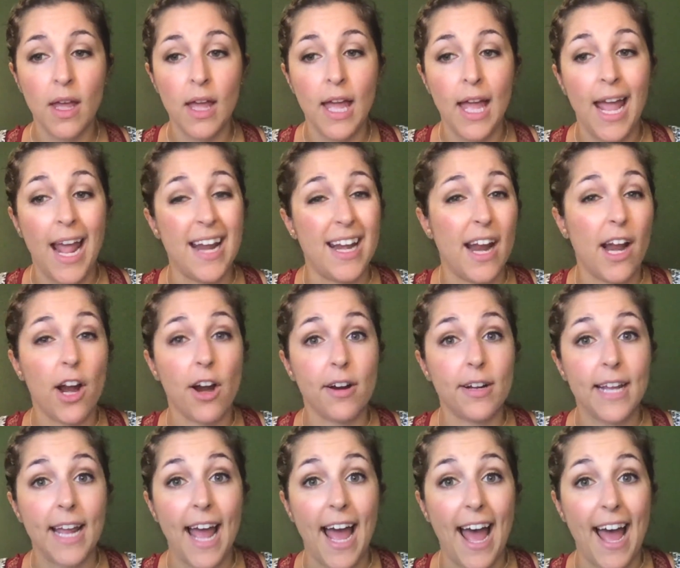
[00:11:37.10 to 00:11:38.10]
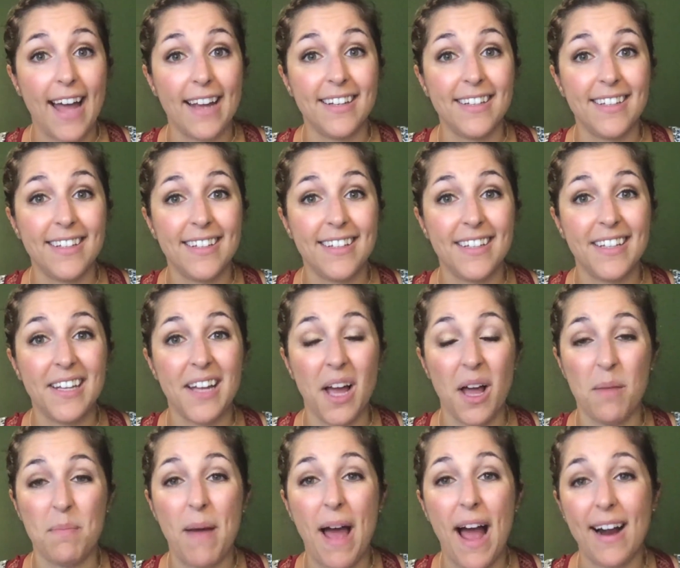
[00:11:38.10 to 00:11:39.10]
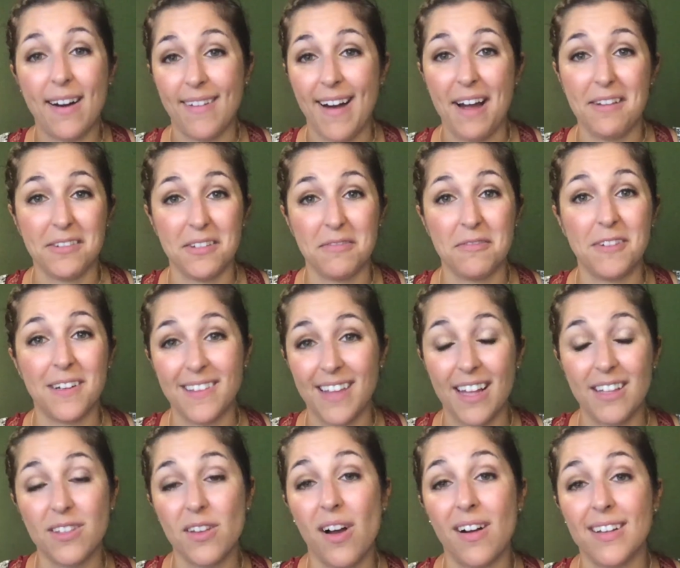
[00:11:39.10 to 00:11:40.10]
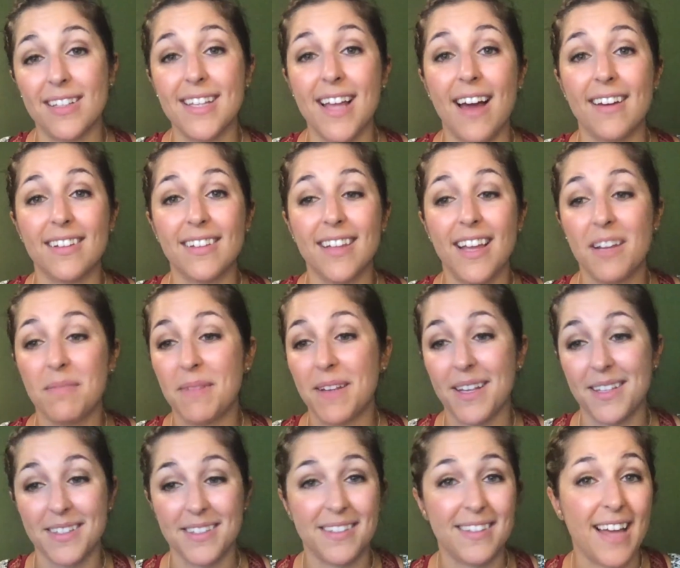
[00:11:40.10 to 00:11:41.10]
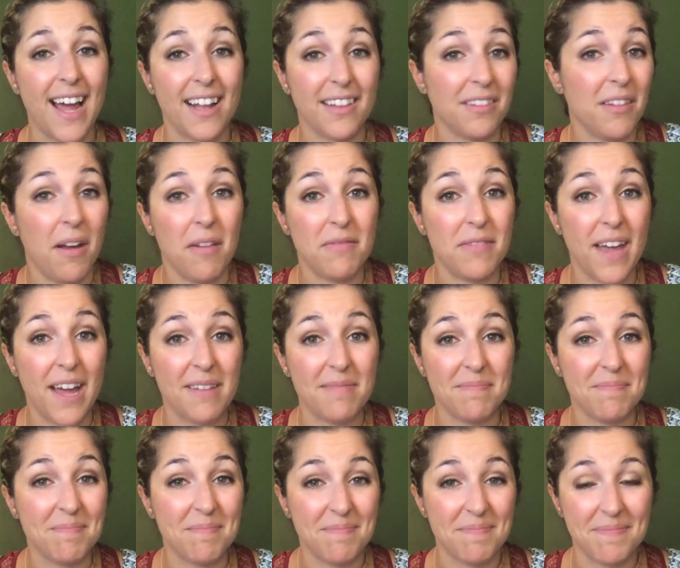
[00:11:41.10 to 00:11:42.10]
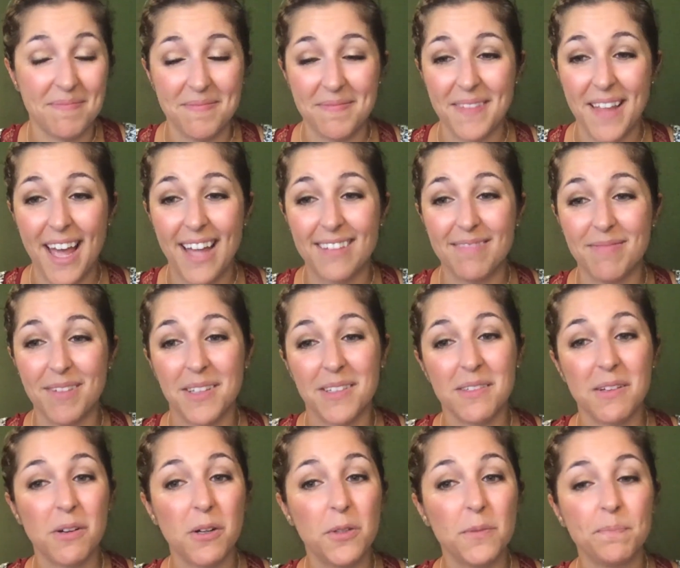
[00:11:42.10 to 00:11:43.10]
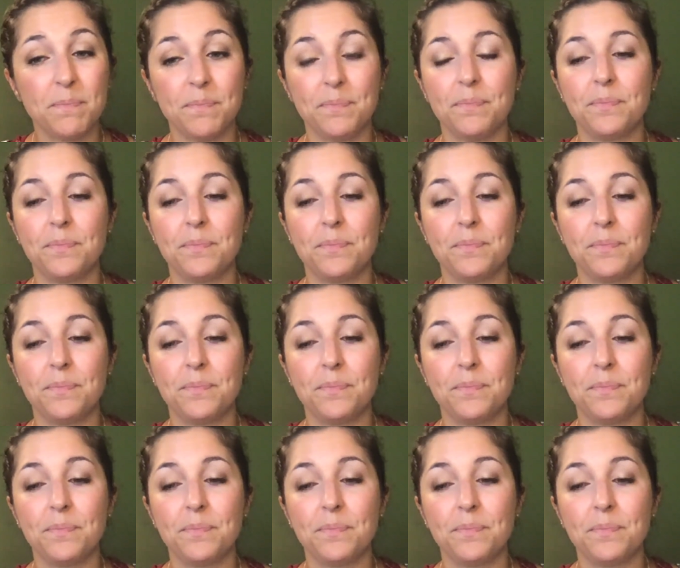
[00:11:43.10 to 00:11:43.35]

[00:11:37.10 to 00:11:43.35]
And I already had a background of what that song sounded like because I love that that musical.